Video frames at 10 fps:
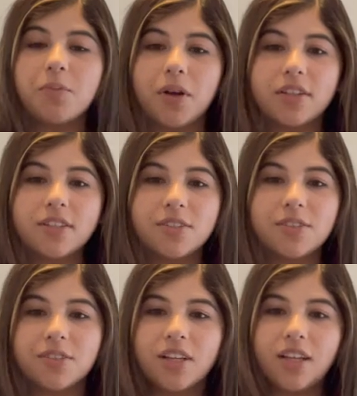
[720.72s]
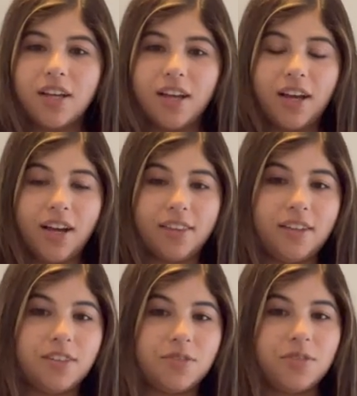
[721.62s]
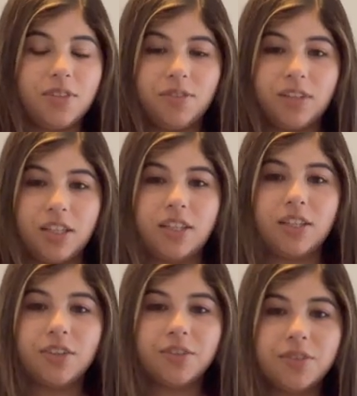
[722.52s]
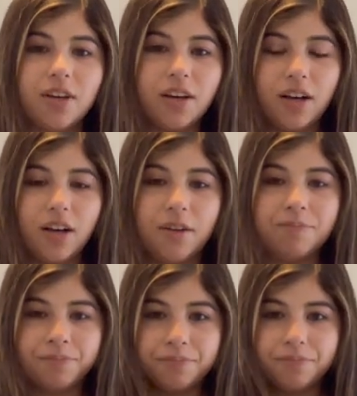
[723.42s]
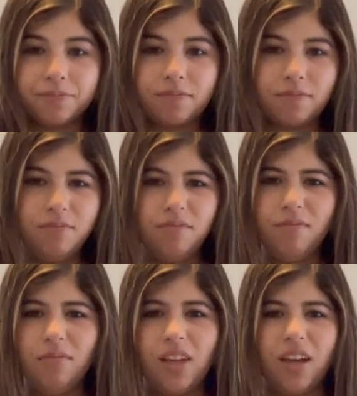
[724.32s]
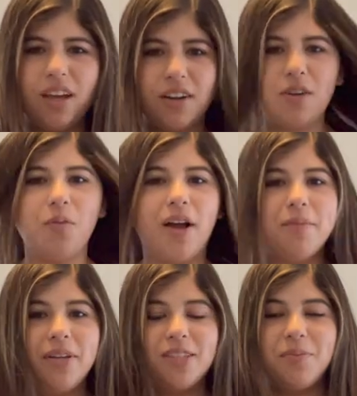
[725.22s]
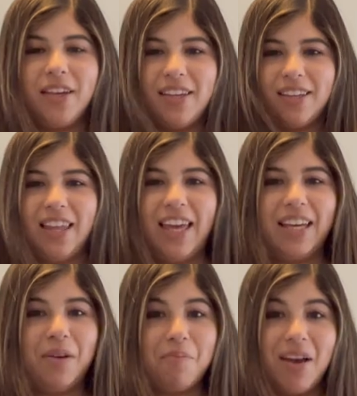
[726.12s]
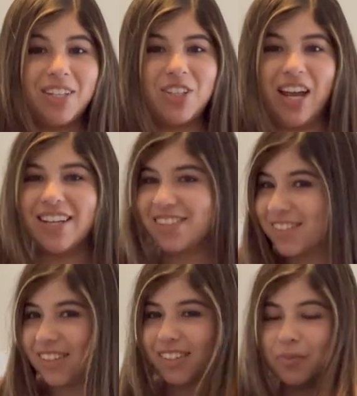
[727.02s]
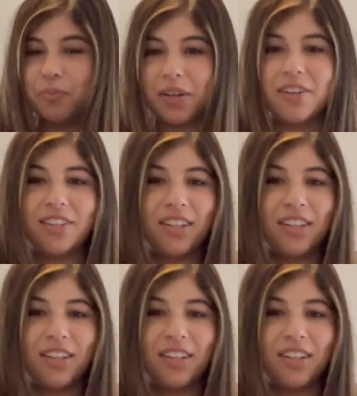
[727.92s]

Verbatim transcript: bodysuit. I think it's really, really cute. Um, I don't know why, but it's making like my chest look bigger than